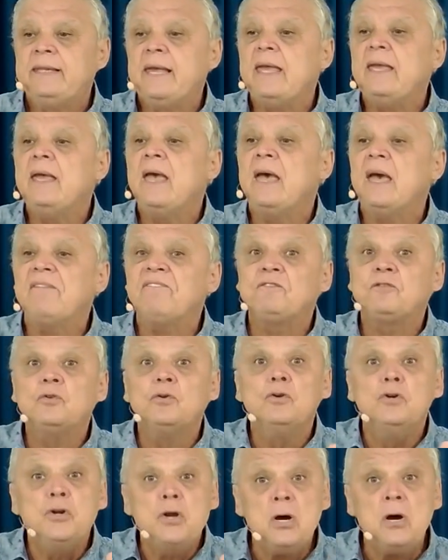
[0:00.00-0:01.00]
they have
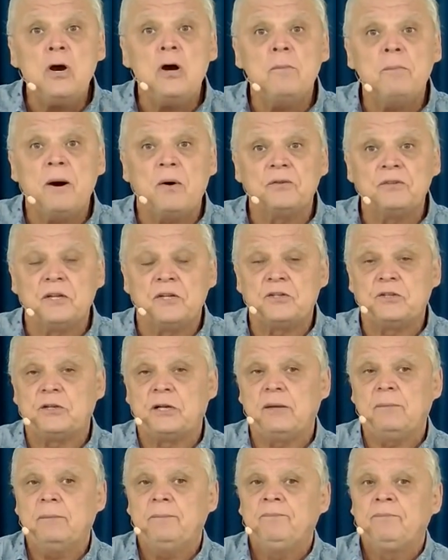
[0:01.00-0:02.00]
to know about the
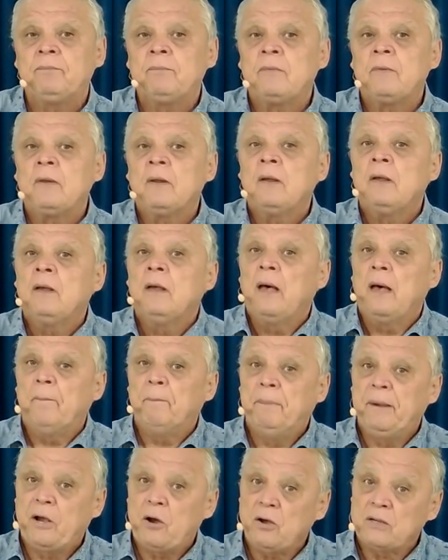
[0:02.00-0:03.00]
dream
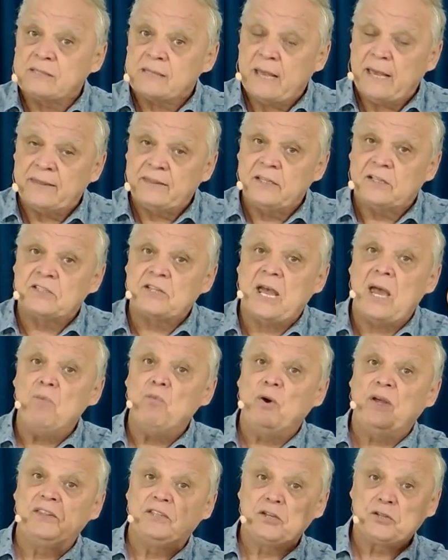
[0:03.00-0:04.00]
because at the
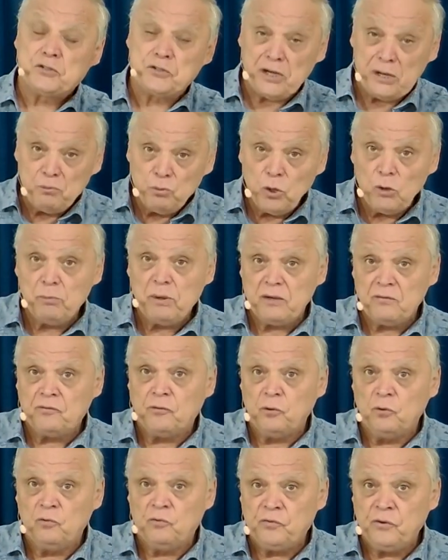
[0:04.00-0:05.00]
time when the dream will be
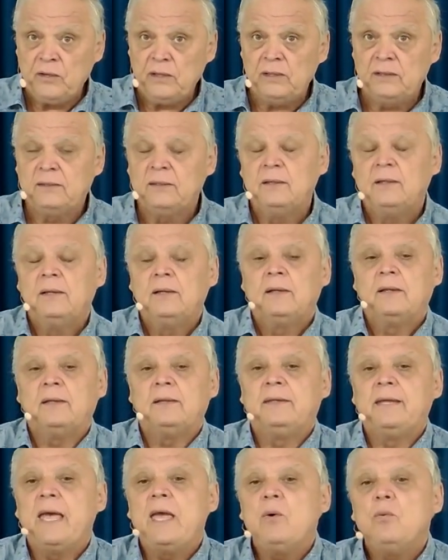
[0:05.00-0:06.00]
fulfilled,
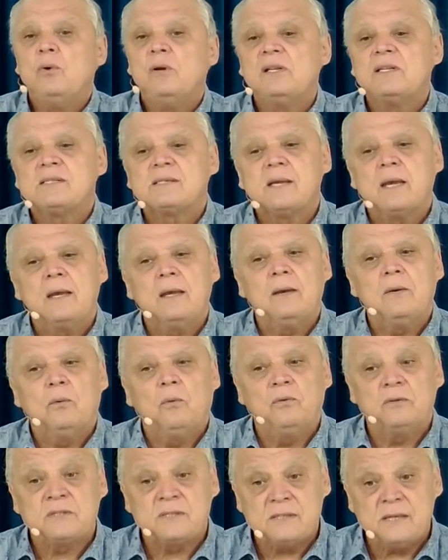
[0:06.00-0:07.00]
they will say,
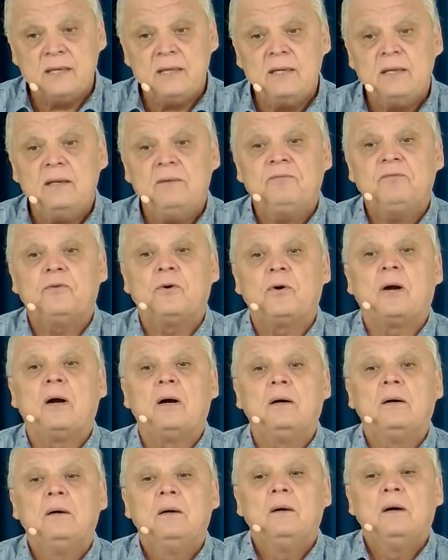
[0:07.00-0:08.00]
See for
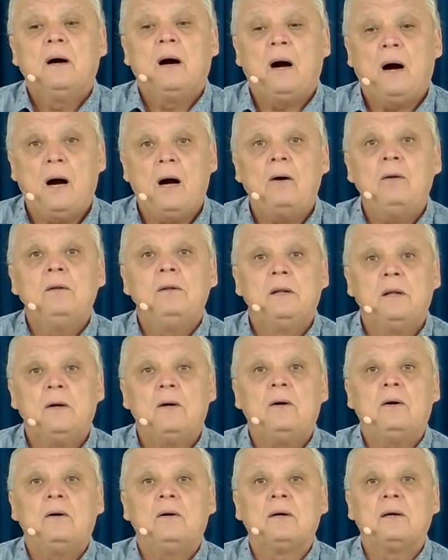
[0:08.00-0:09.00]
how
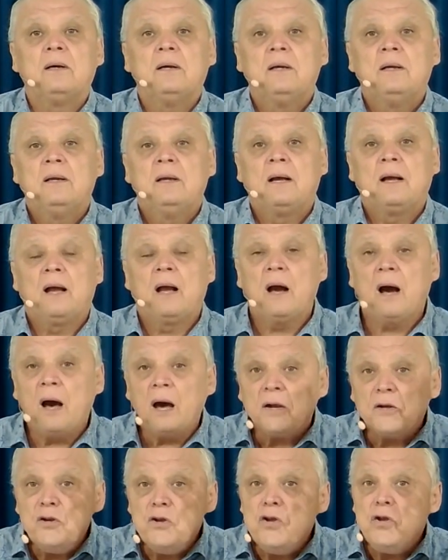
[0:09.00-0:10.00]
long God
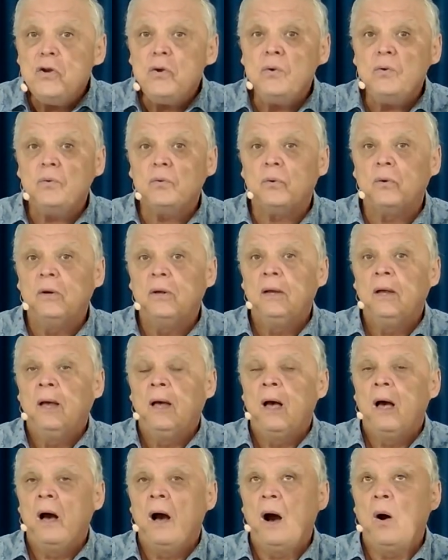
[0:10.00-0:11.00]
knew
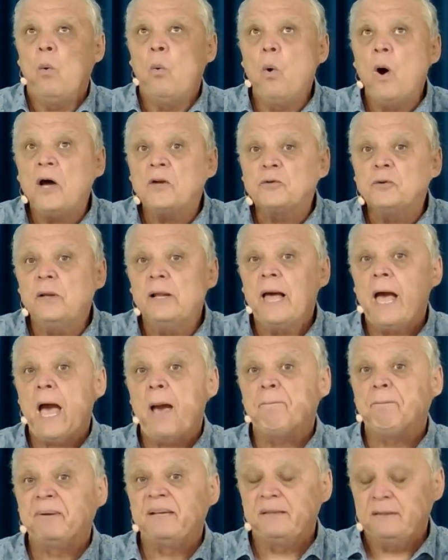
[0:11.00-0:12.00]
what will
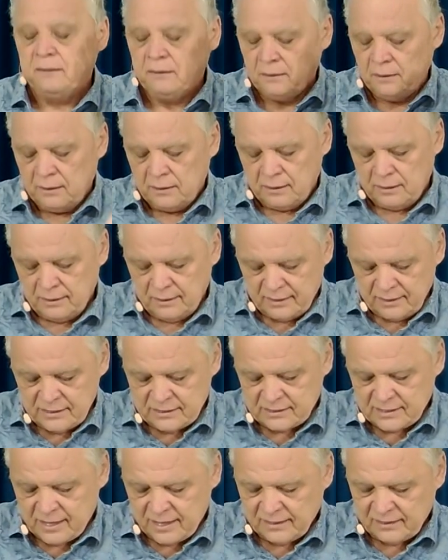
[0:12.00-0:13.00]
happen in
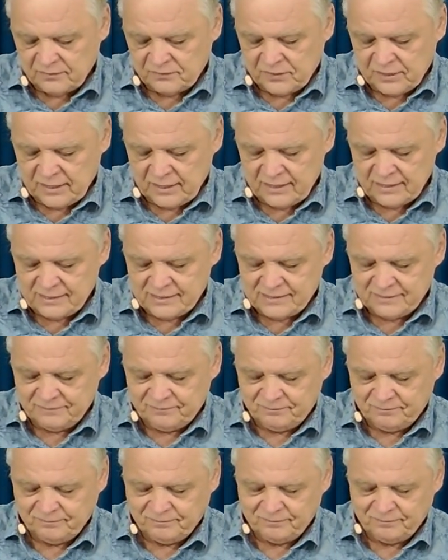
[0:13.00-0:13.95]
these kind of days.